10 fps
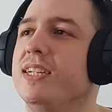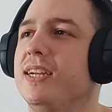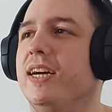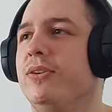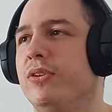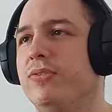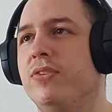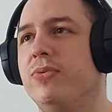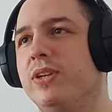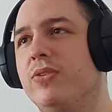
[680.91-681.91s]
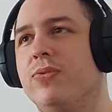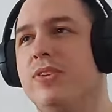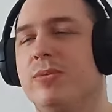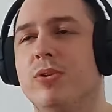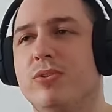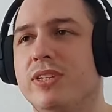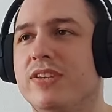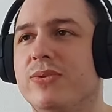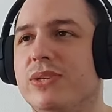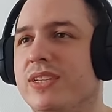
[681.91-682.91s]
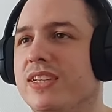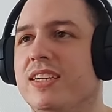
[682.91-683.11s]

I don't know if this really is Ufotable doing this one,